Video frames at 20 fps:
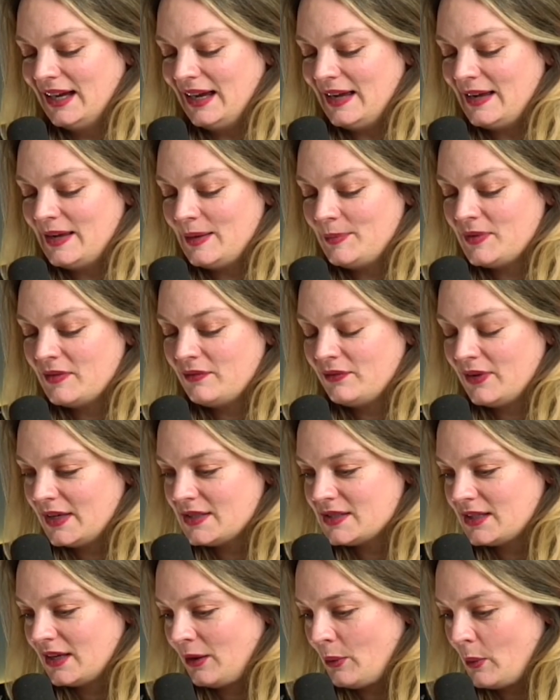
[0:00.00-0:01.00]

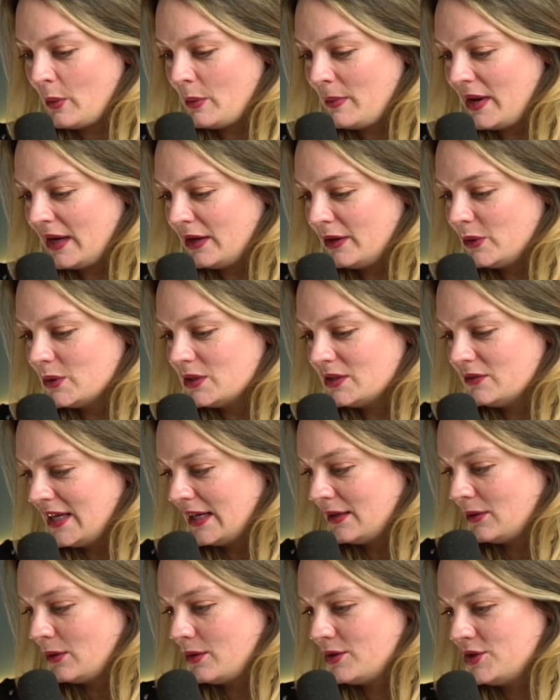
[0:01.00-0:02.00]
First, I would make use of
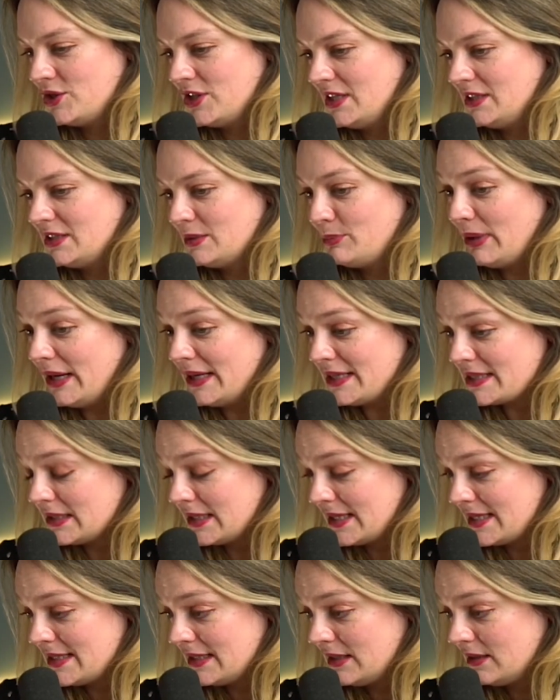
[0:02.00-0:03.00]
technology to
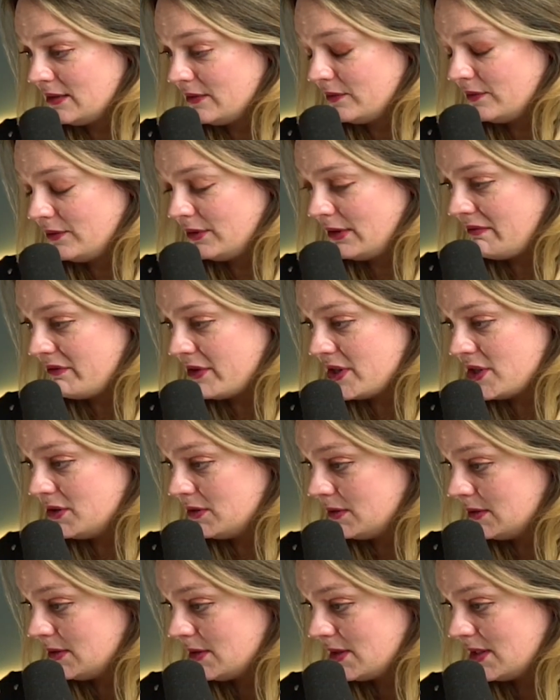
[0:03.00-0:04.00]
personalize it for every
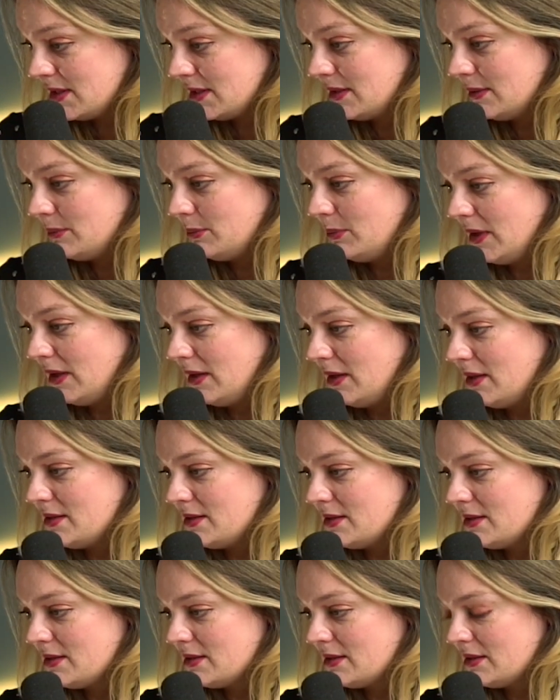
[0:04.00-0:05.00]
student,
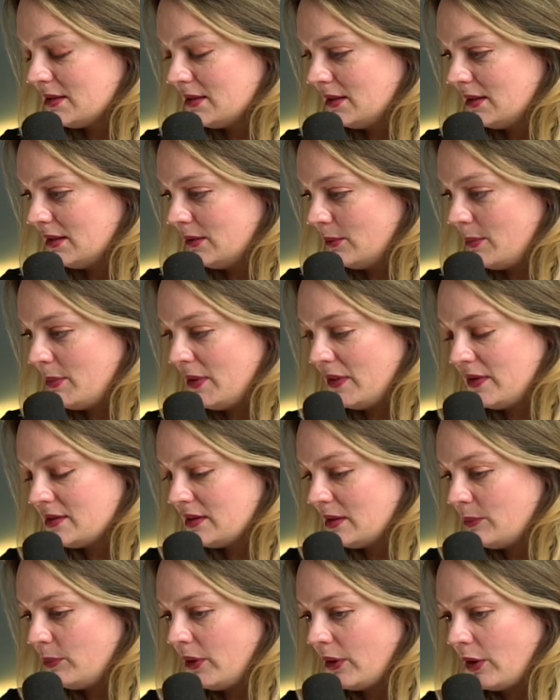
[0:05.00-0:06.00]
because, you know, we put
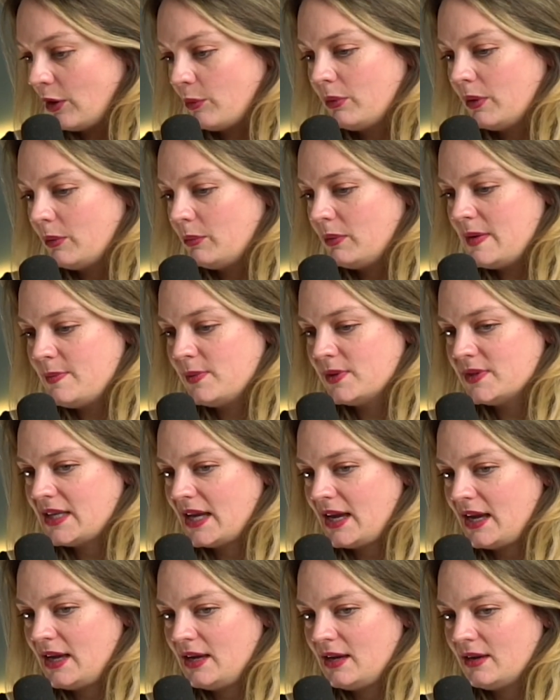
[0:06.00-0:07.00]
this in the book, but people
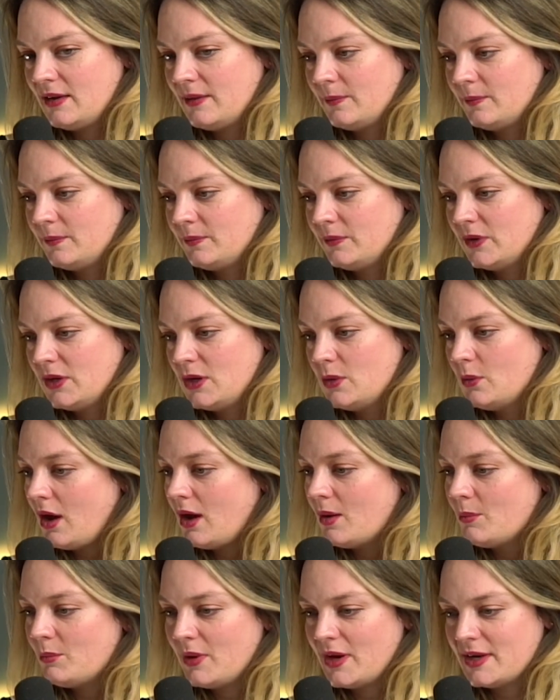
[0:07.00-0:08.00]
say you
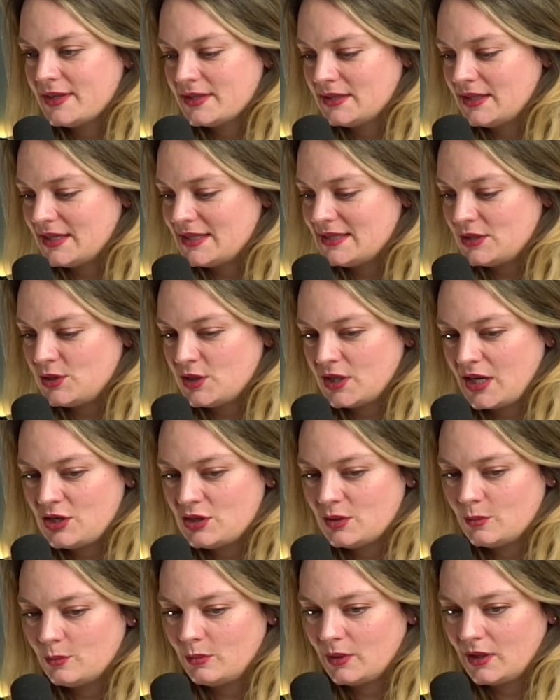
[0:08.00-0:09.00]
can't personalize
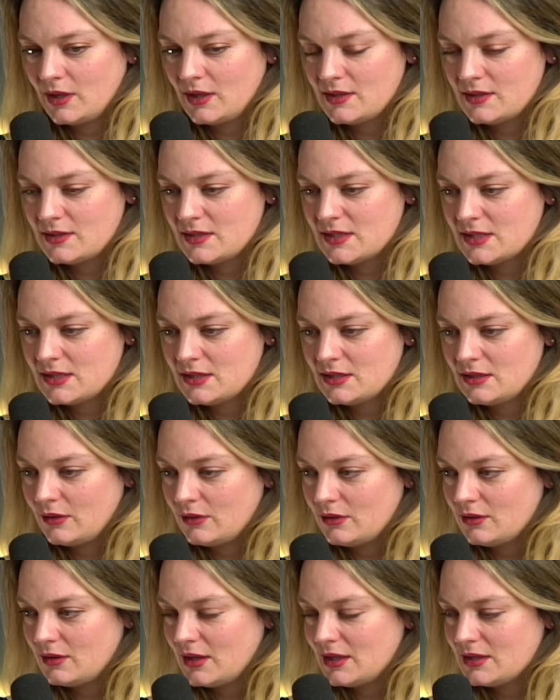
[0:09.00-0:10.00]
education because, you
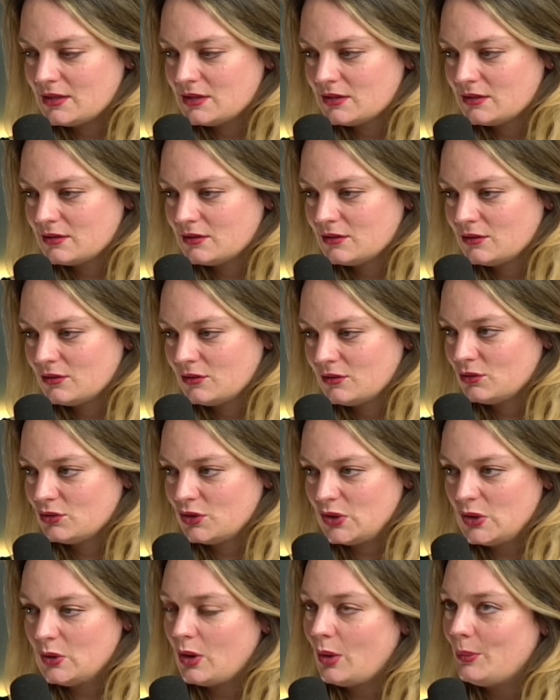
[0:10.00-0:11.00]
know, it's
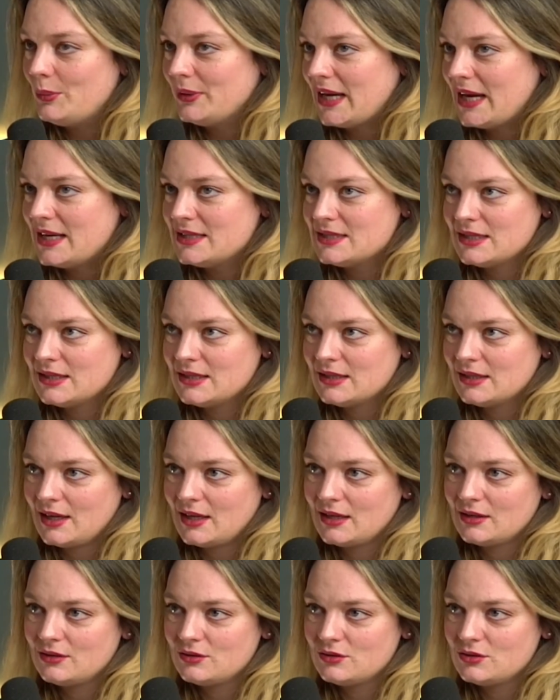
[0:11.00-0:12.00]
too complicated
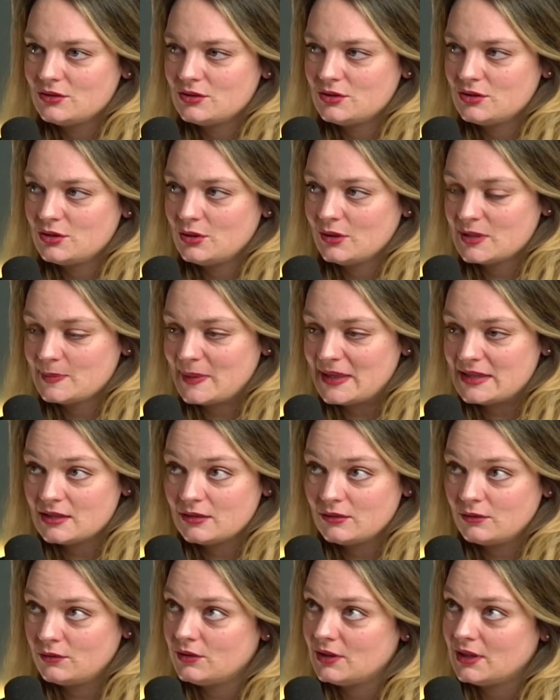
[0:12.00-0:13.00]
and too
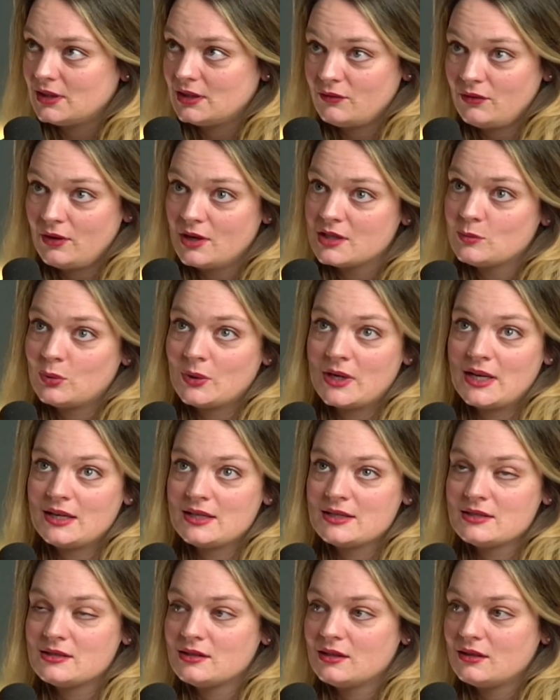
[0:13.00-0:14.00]
expensive. And the first point
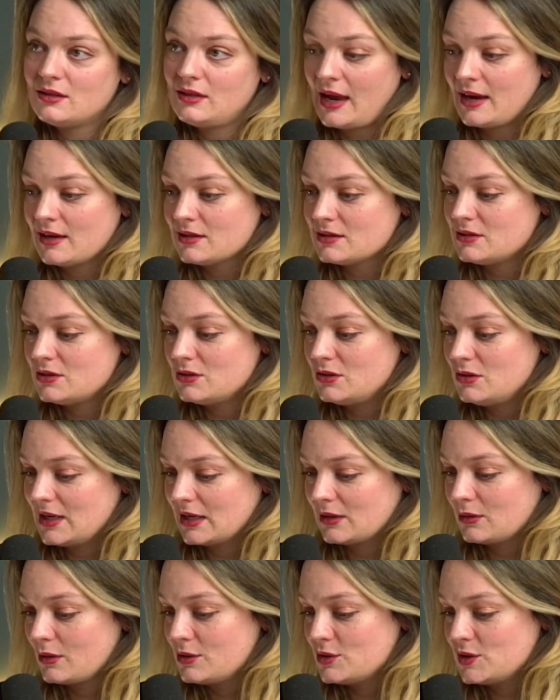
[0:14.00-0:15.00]
is that thanks to new
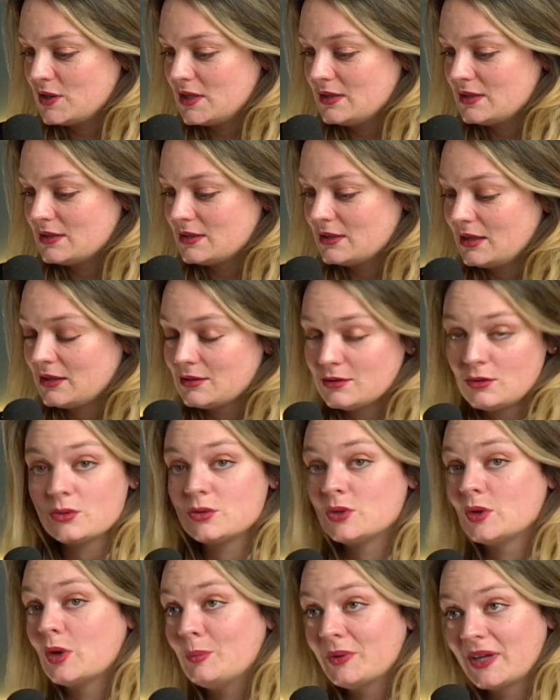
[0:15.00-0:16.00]
technologies, it's
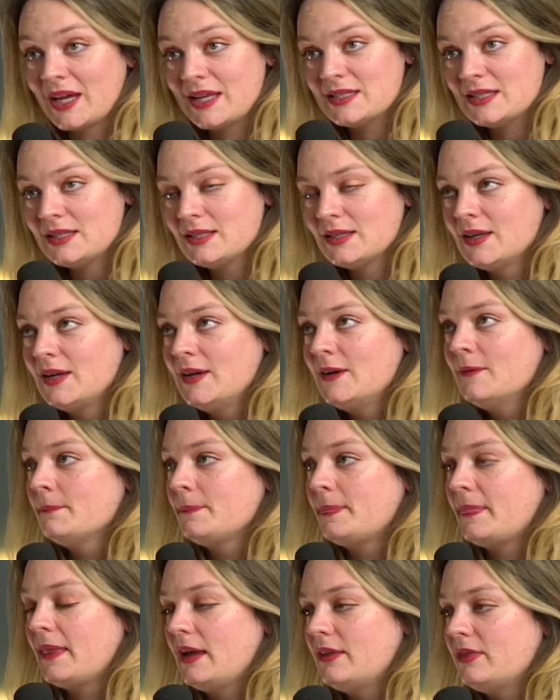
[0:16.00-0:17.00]
not too complicated.
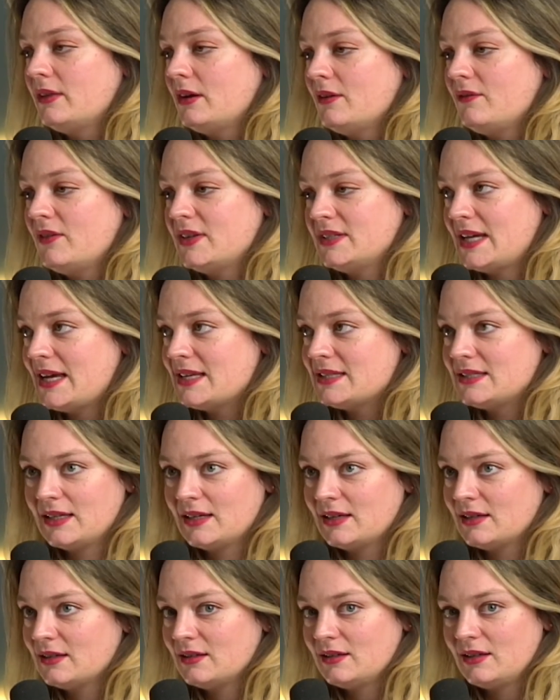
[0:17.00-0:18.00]
And there are
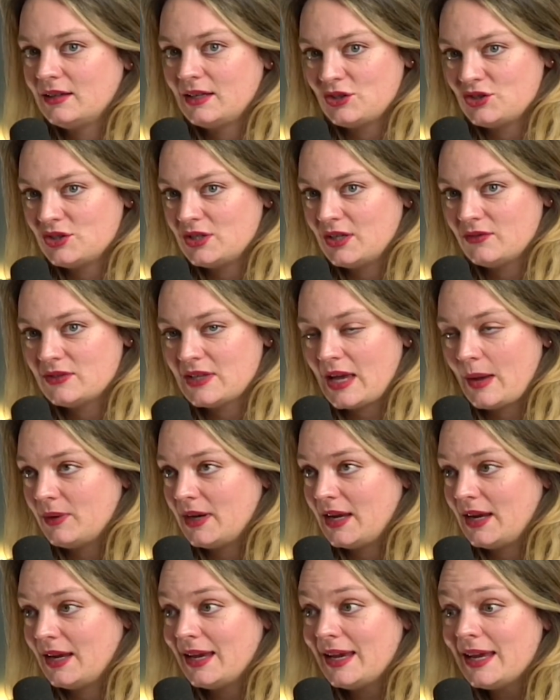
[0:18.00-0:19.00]
fantastic initiatives
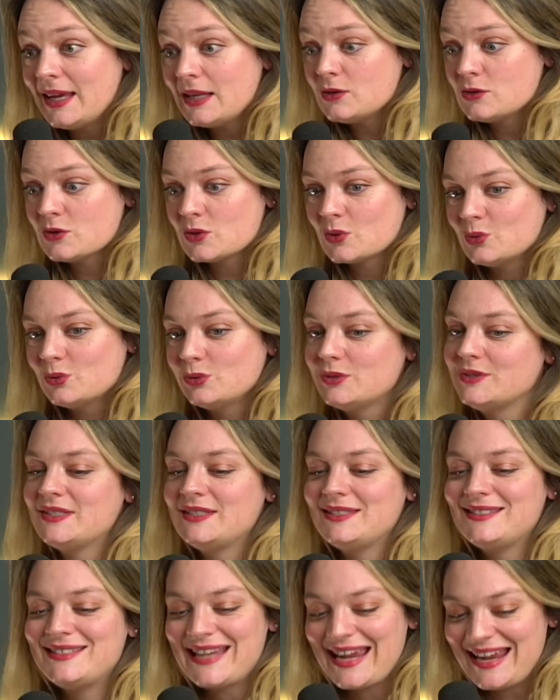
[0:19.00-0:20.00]
happening in
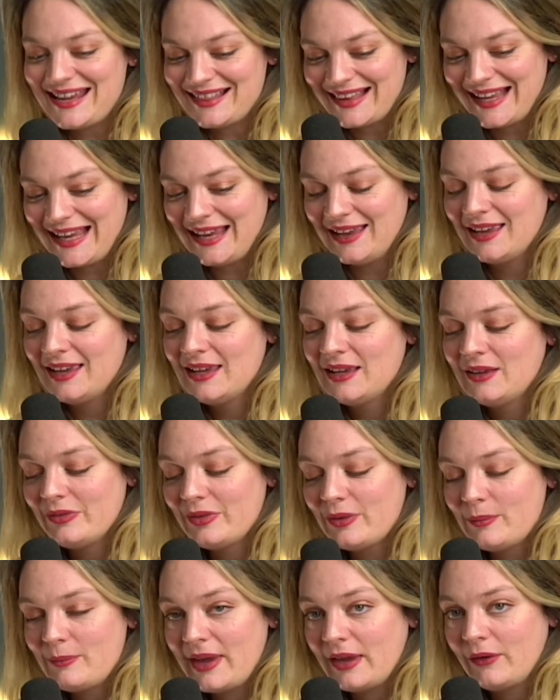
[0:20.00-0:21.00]
schools daily
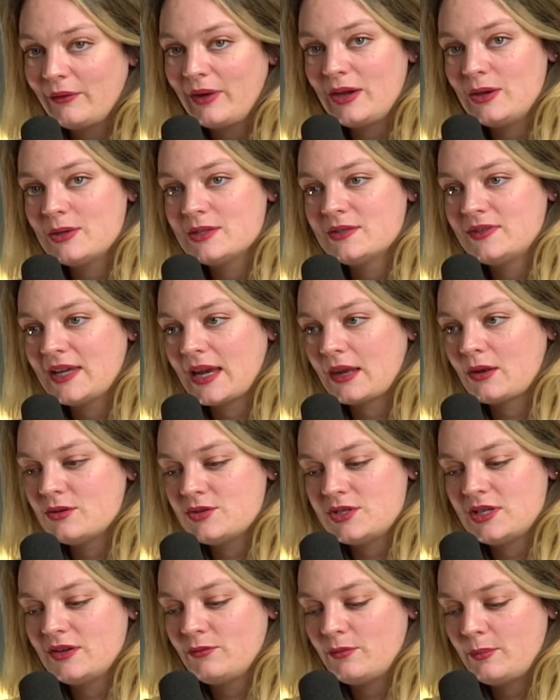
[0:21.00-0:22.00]
that make great use of
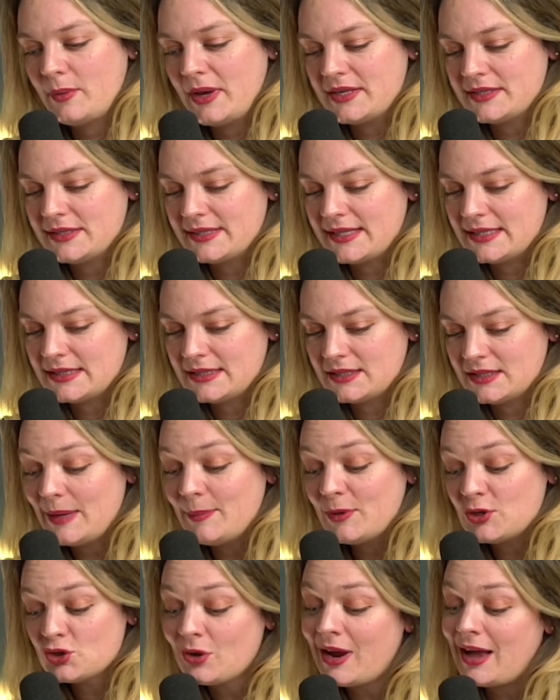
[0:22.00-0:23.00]
technology for personalized,
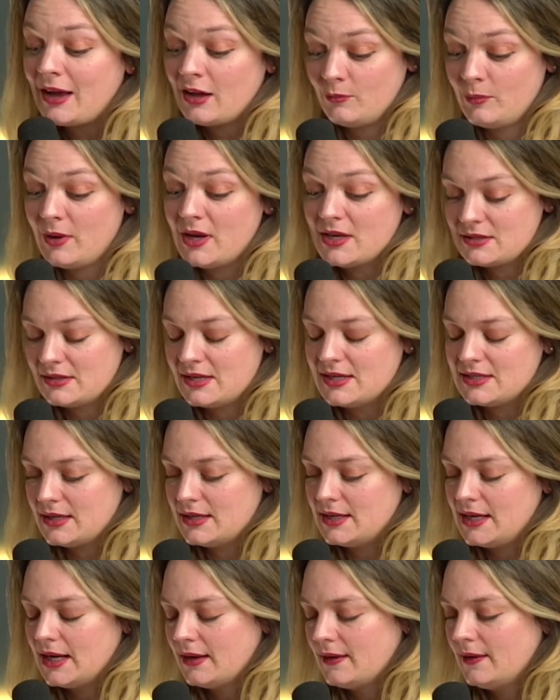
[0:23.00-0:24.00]
keeping track of personalized
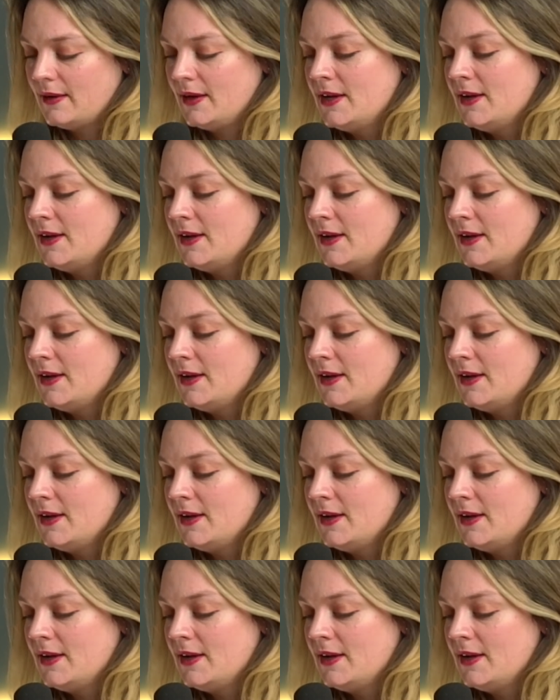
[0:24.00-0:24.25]
learning.